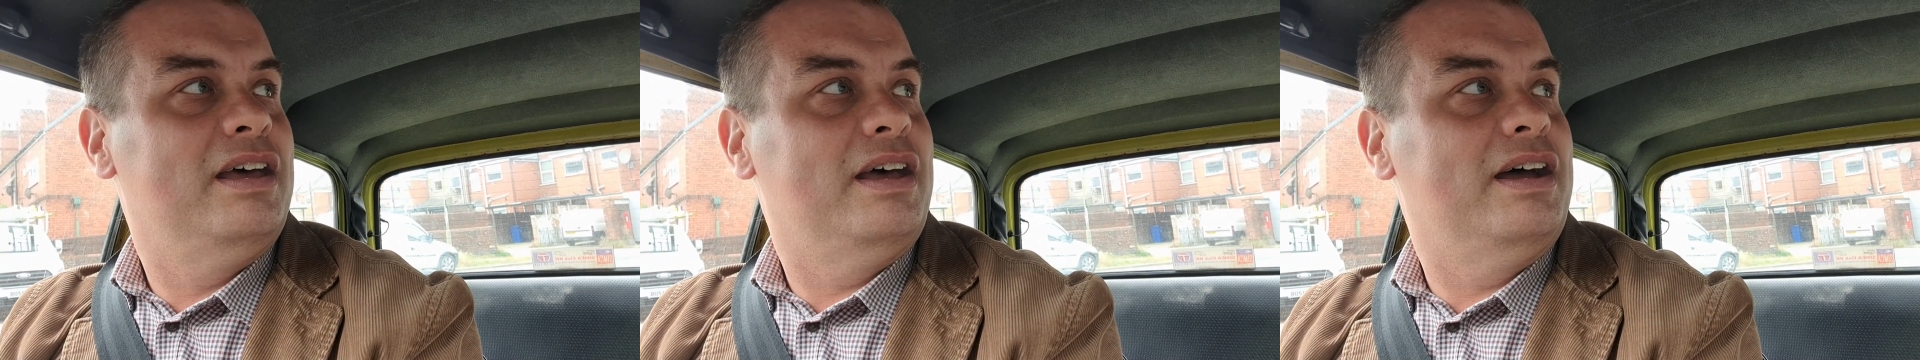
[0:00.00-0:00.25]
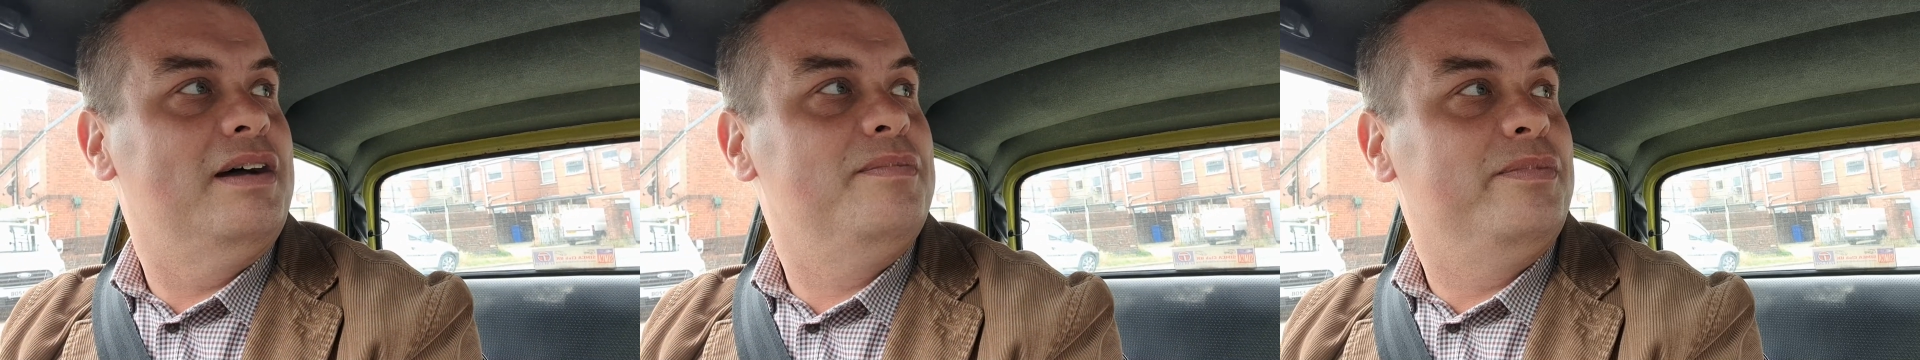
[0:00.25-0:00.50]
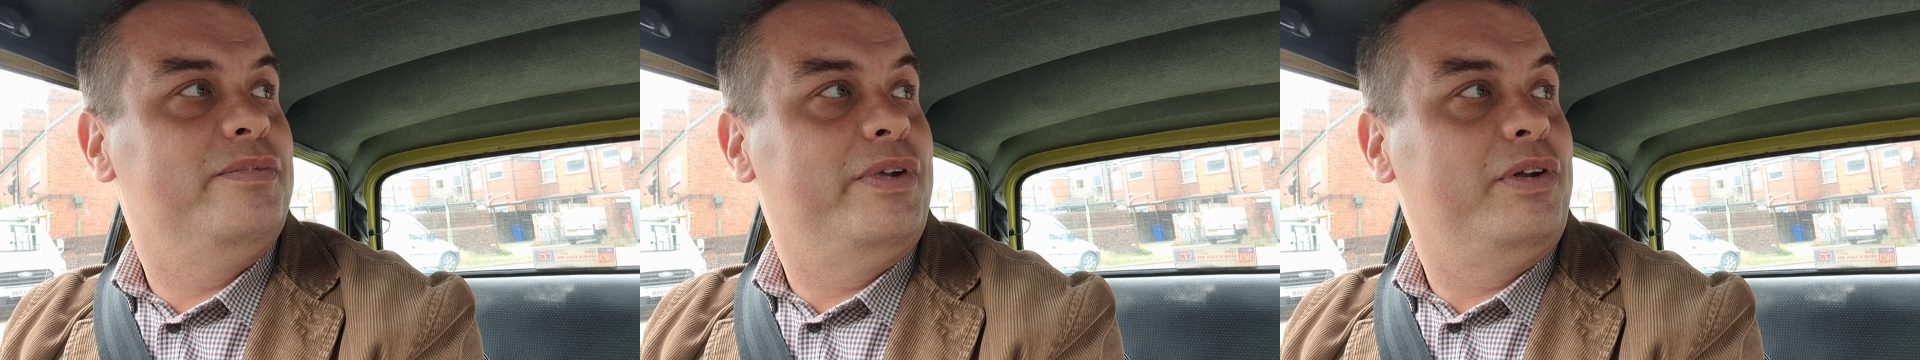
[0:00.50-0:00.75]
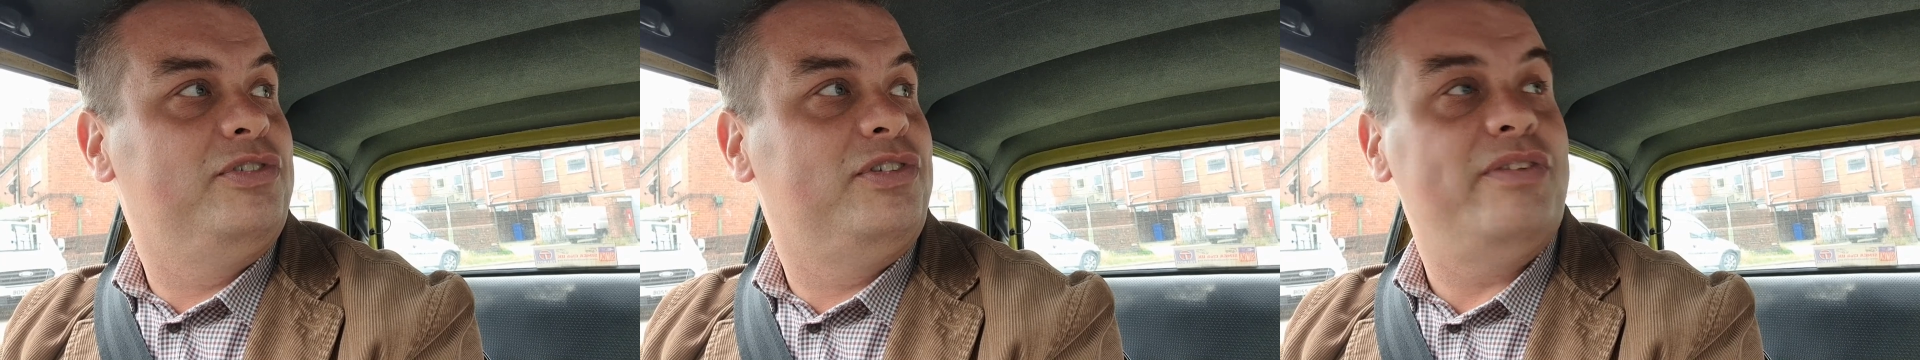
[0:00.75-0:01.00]
And
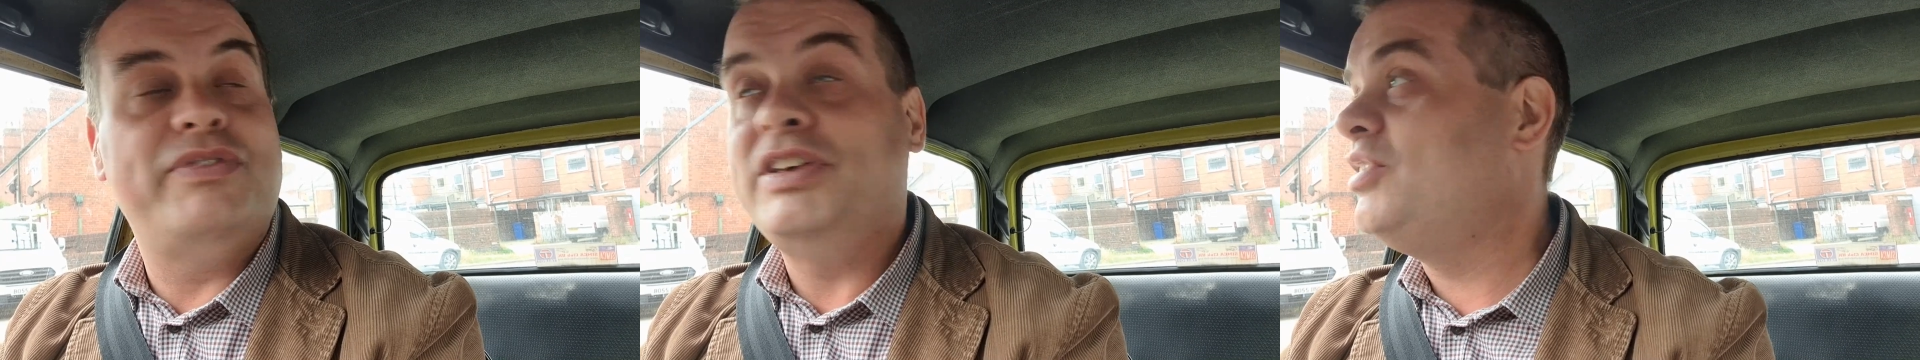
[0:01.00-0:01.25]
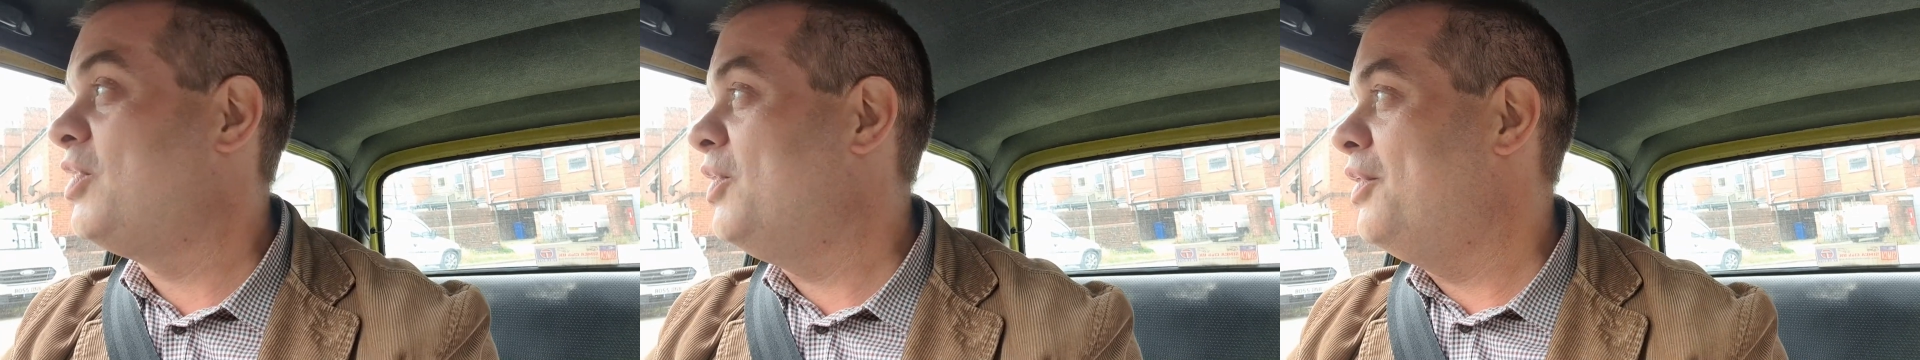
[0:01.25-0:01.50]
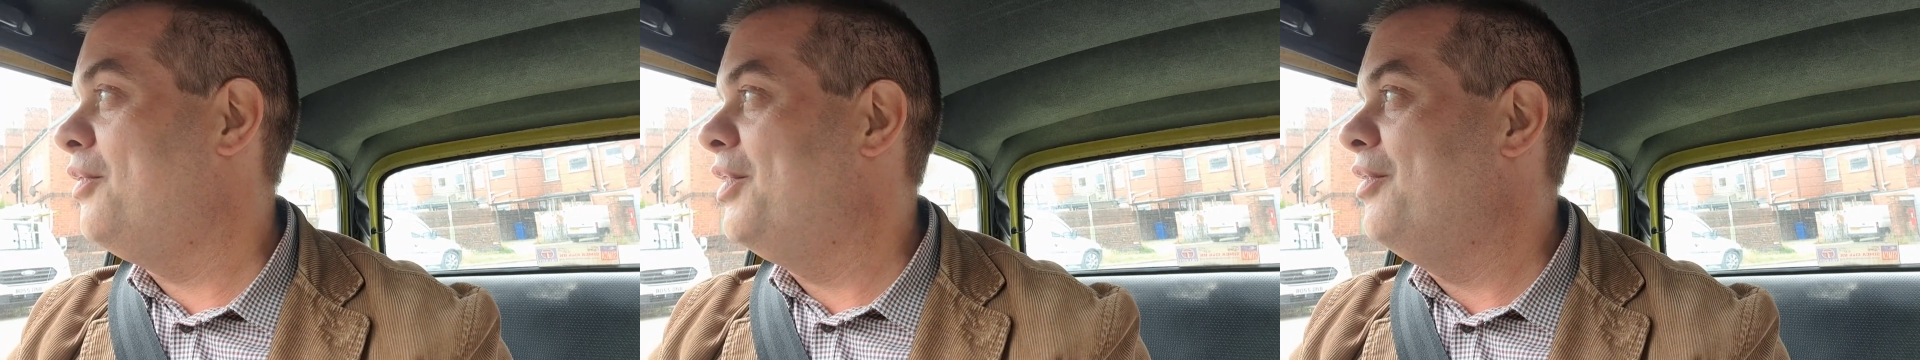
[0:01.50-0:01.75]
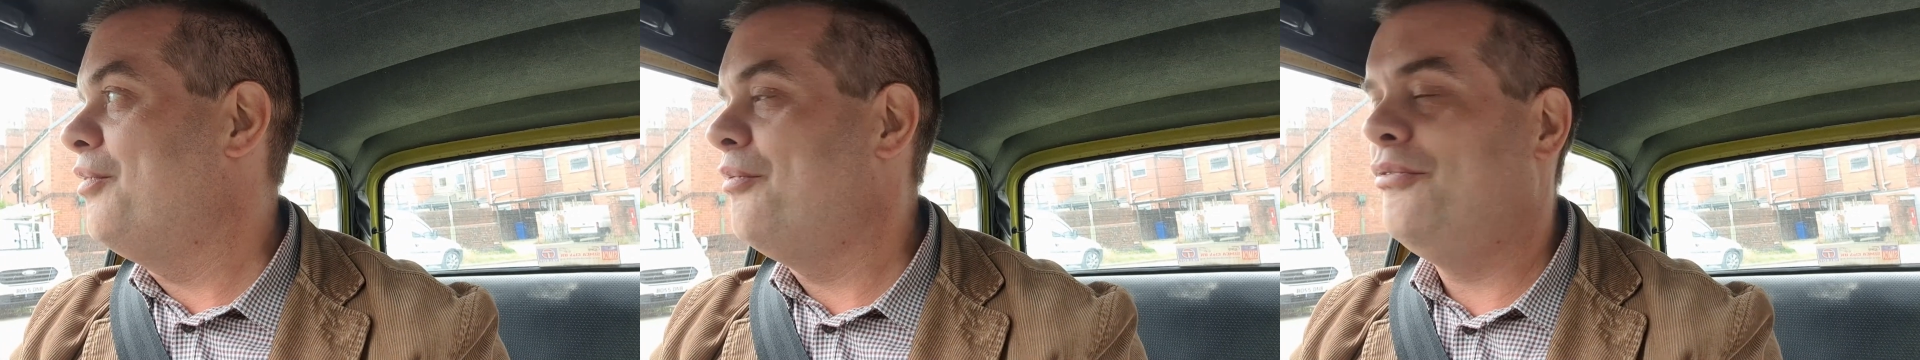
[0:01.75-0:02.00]
obviously this car,
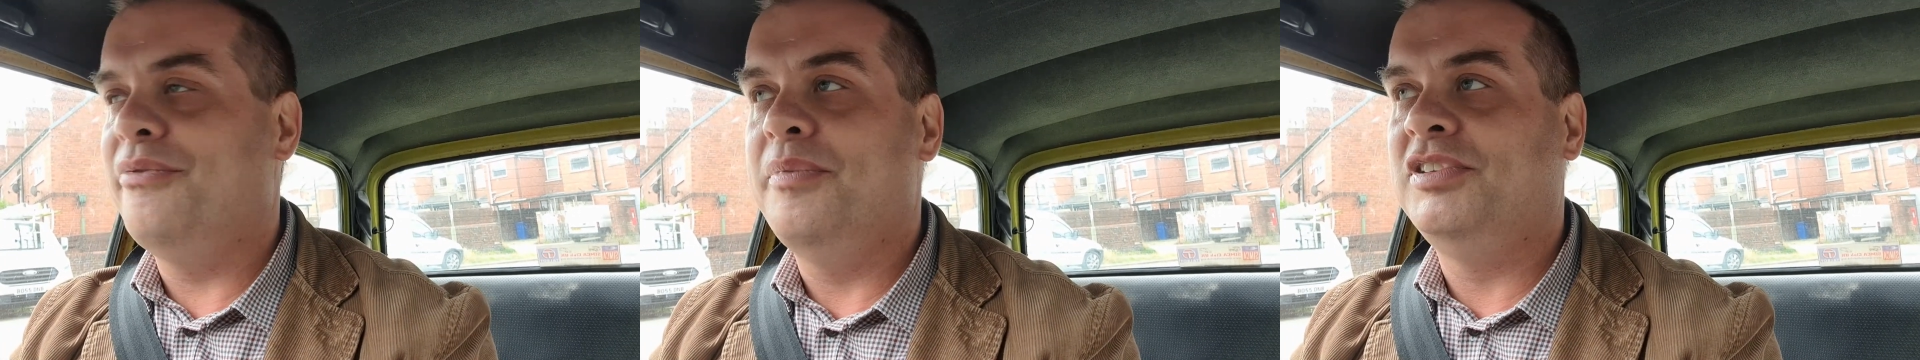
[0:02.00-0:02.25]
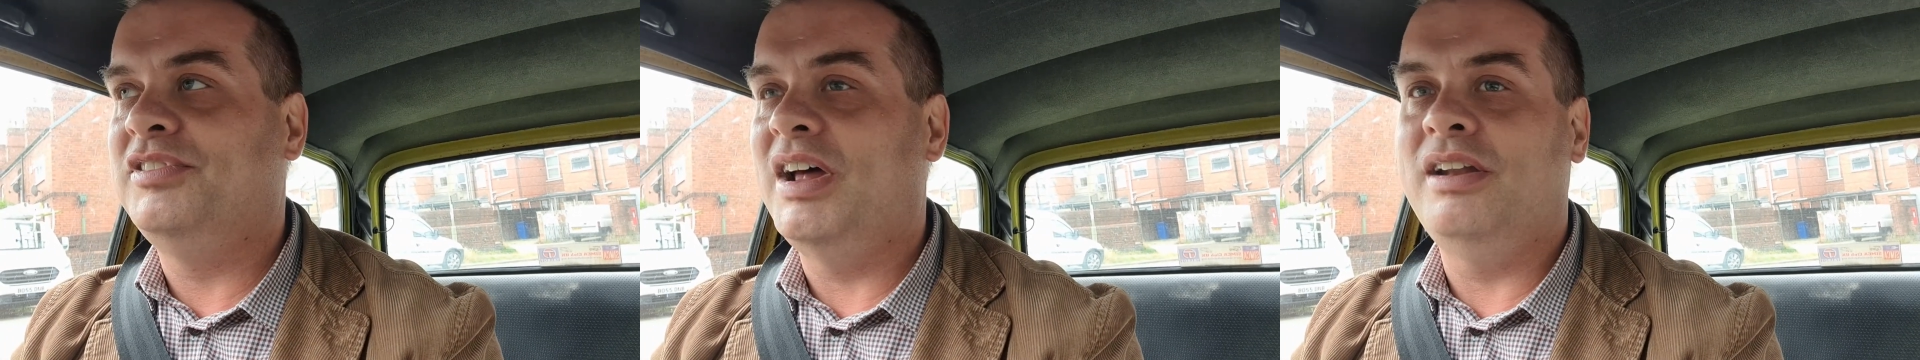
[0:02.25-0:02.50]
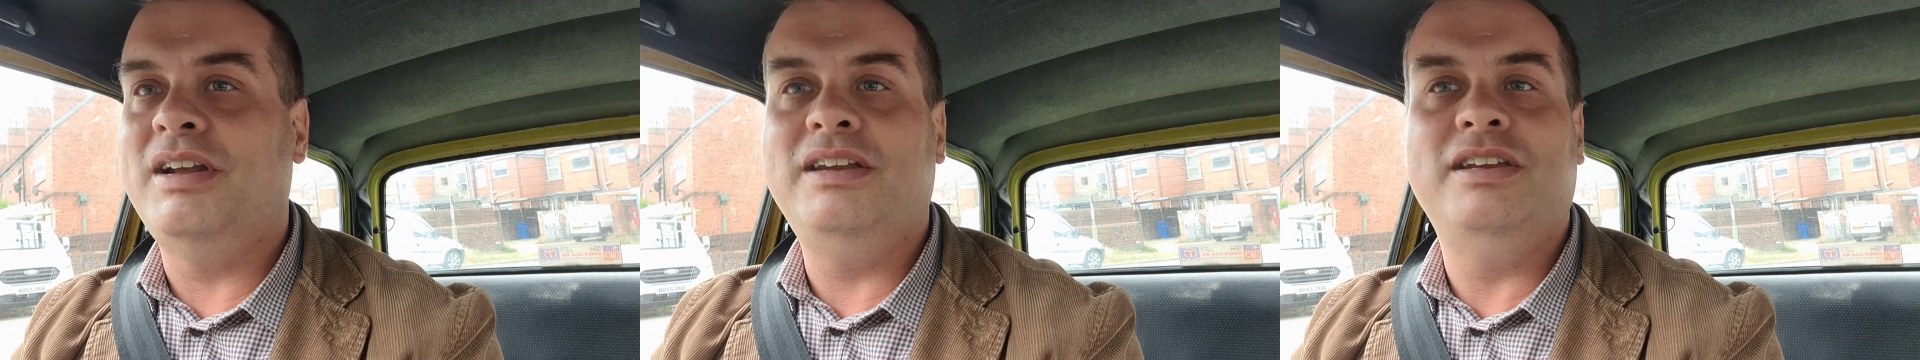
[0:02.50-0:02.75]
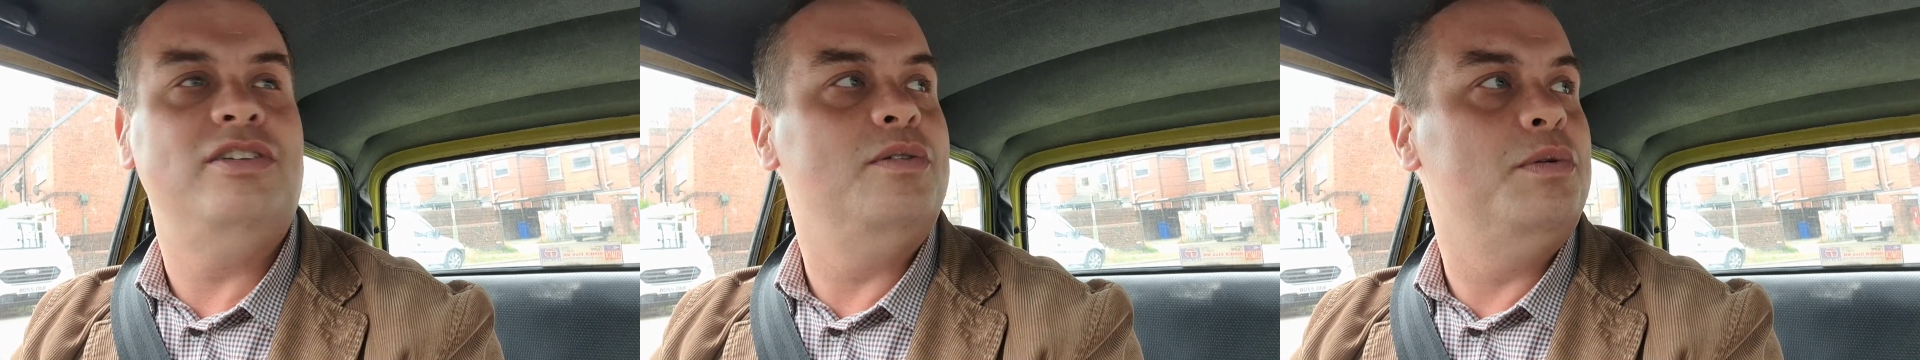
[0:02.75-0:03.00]
the standard
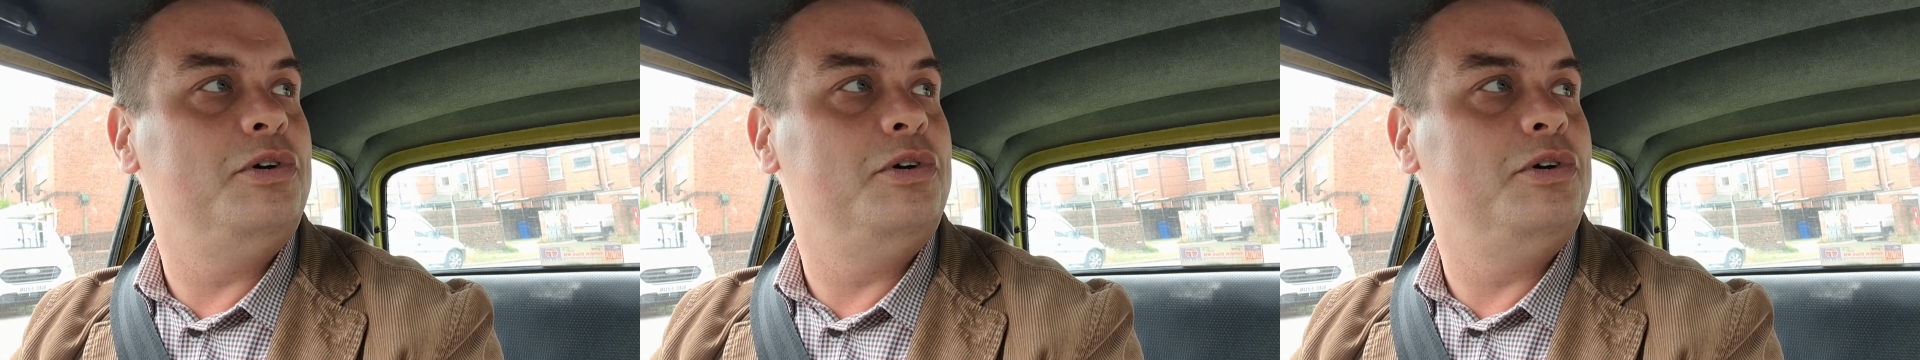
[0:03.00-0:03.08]
82